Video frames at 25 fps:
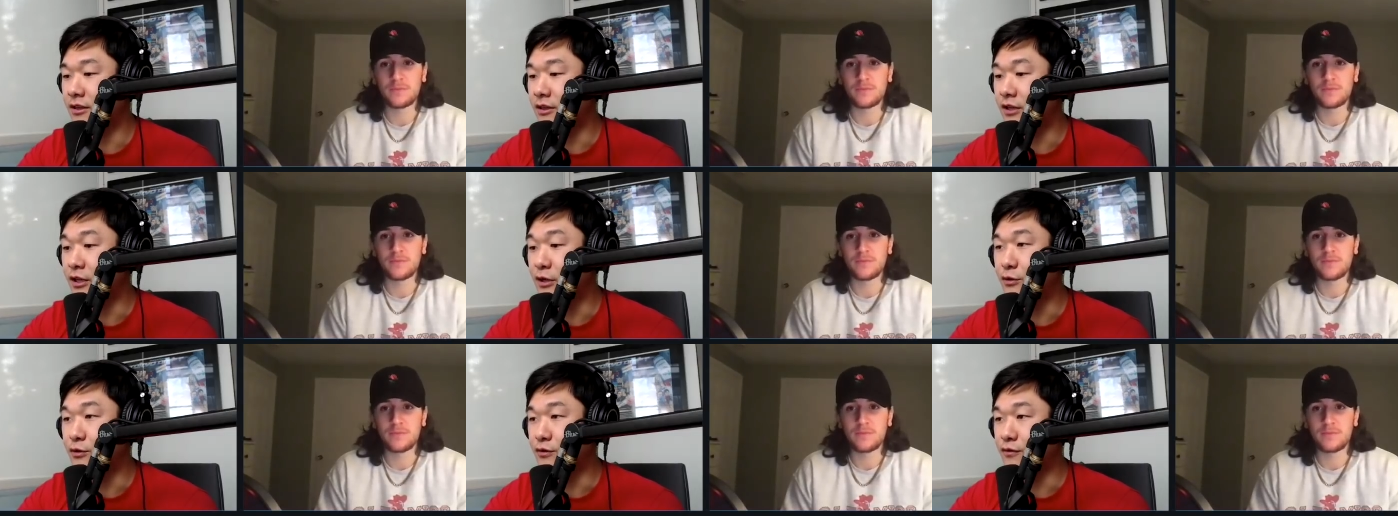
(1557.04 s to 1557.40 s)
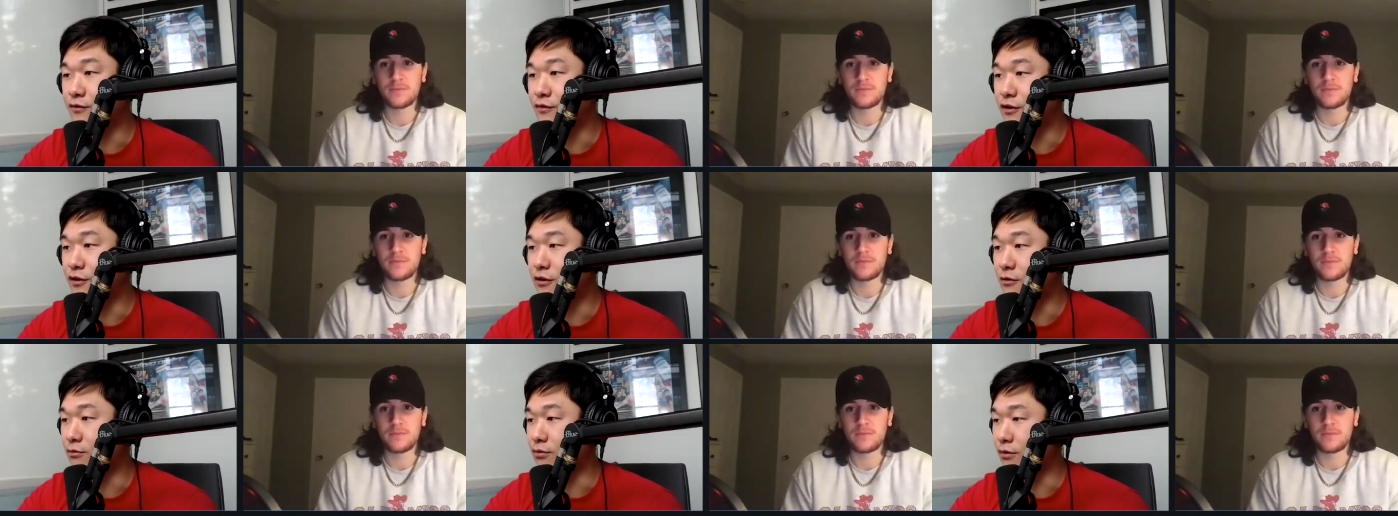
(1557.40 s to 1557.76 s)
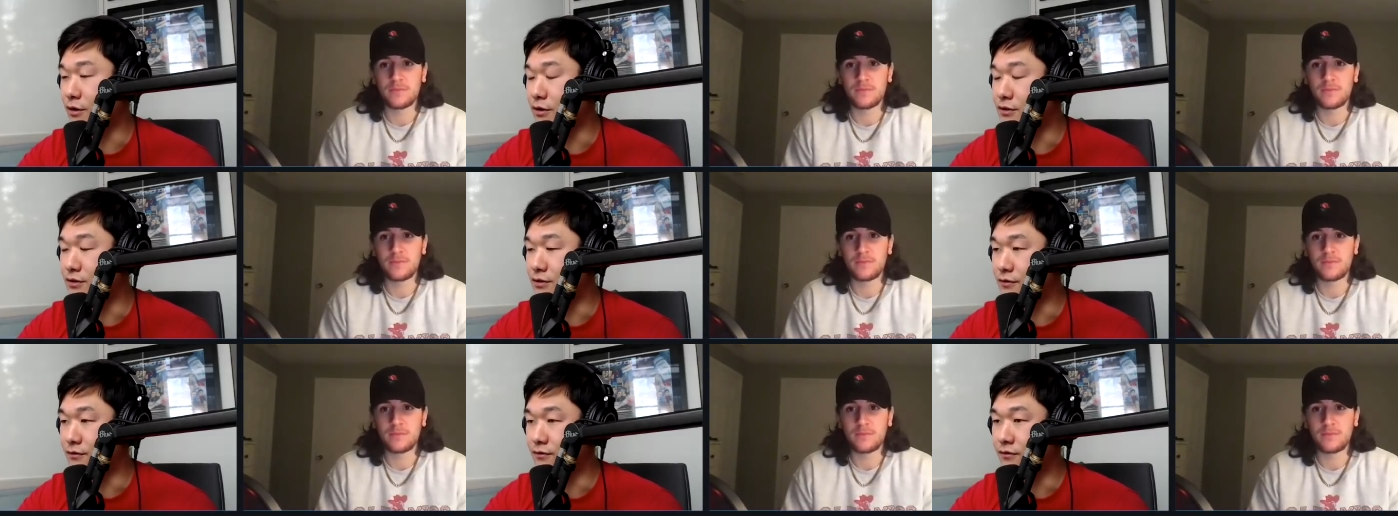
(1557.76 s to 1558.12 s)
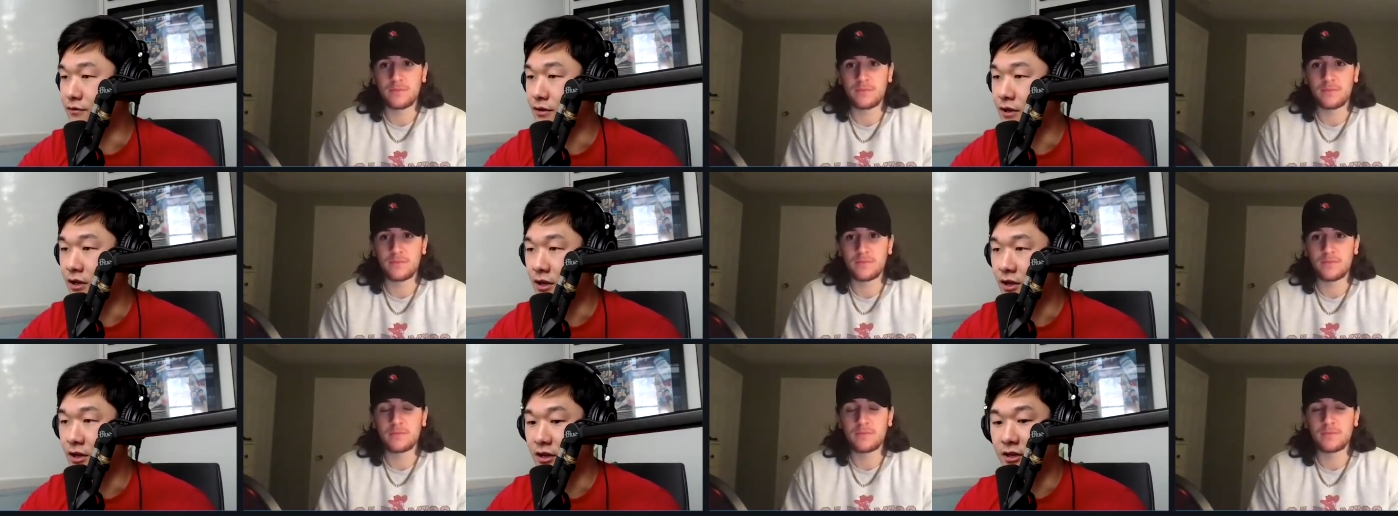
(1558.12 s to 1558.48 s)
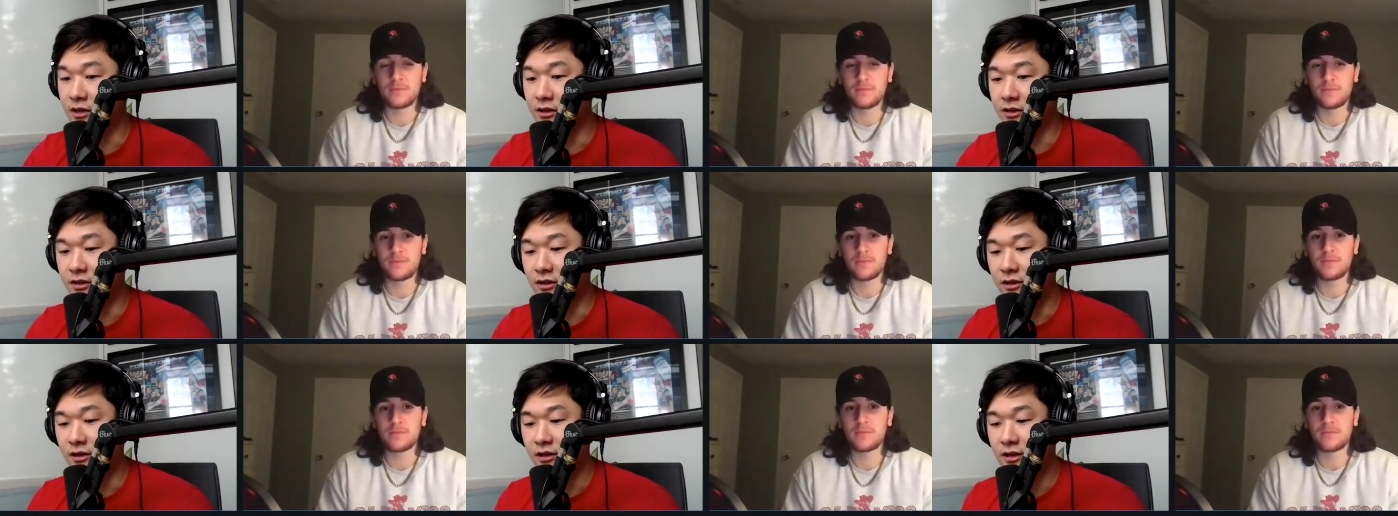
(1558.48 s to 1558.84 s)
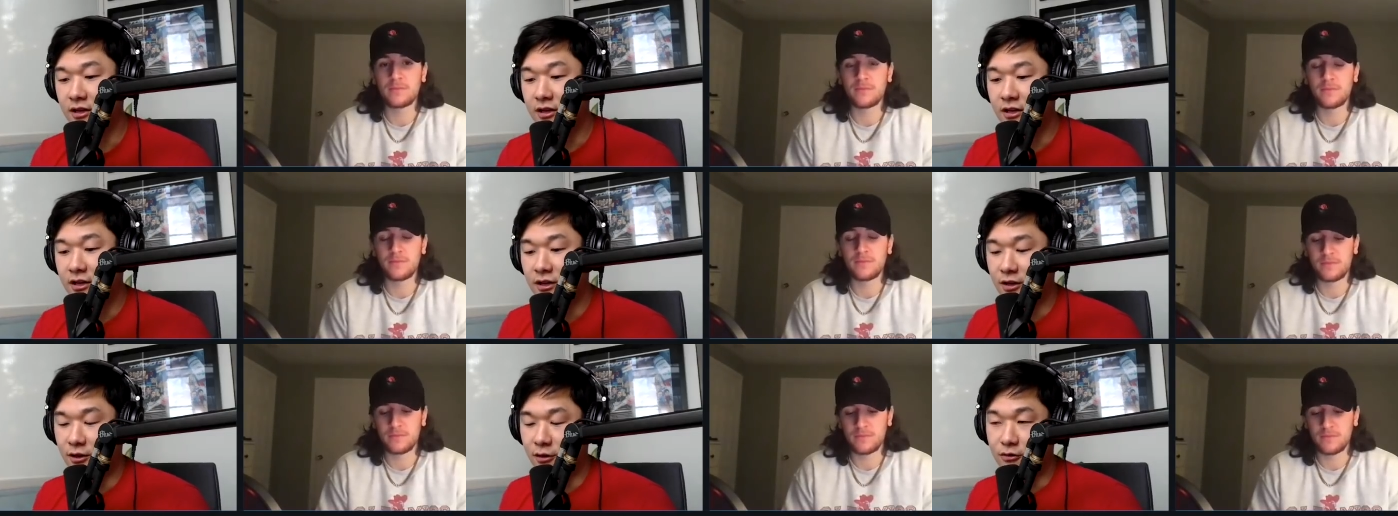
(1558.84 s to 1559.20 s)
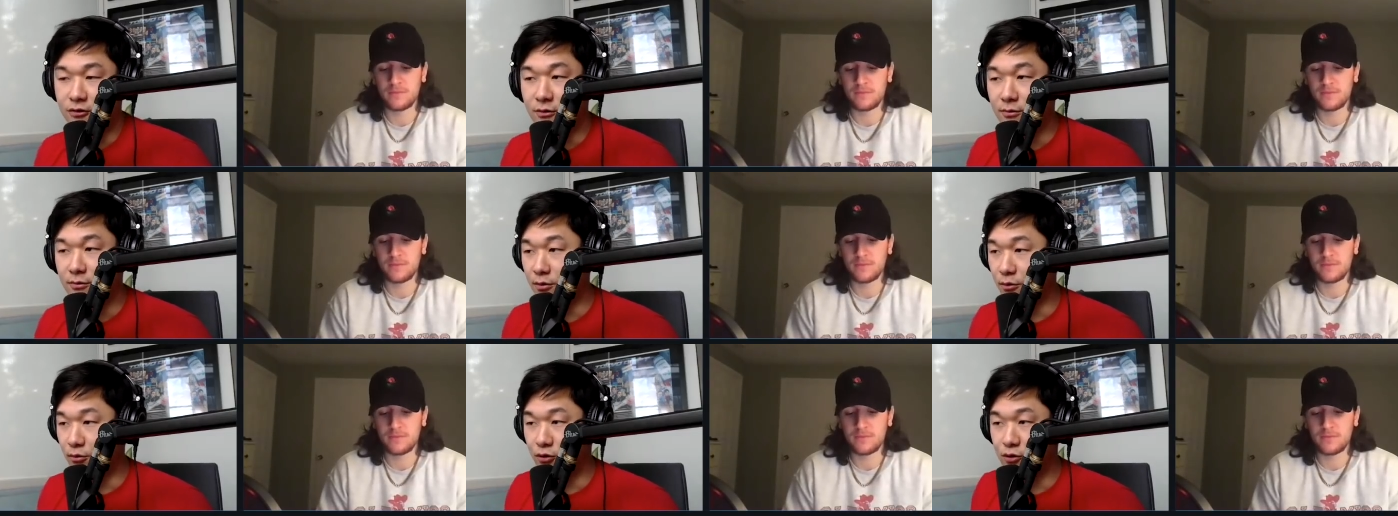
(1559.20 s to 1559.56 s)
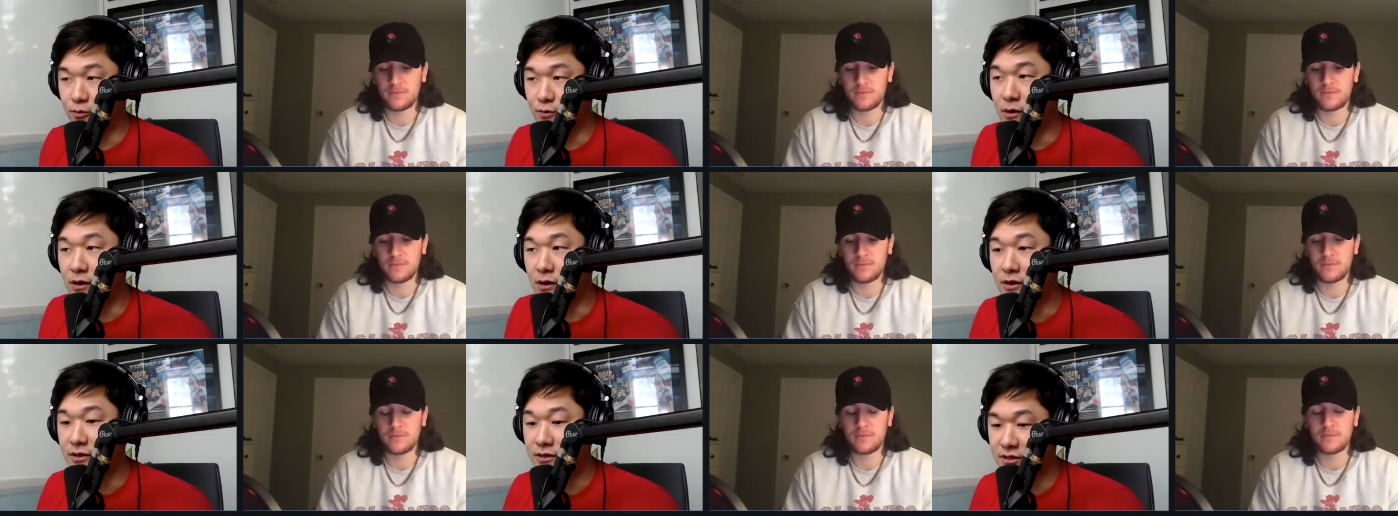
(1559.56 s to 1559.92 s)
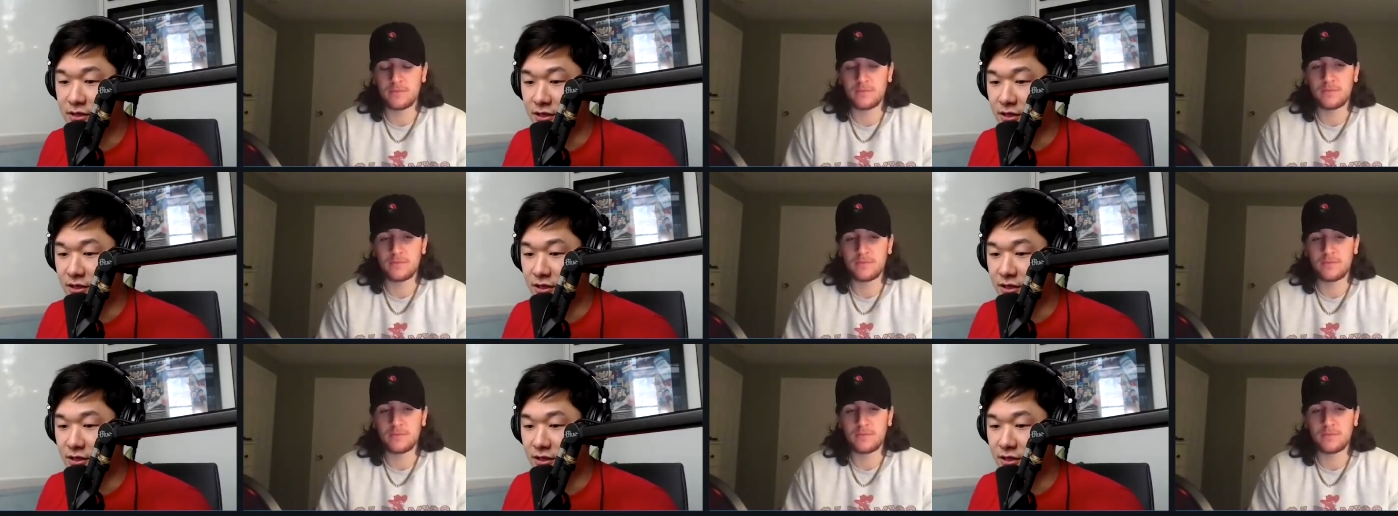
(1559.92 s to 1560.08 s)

Speaker 1: he was very impressive. And, you know, some people responded and said,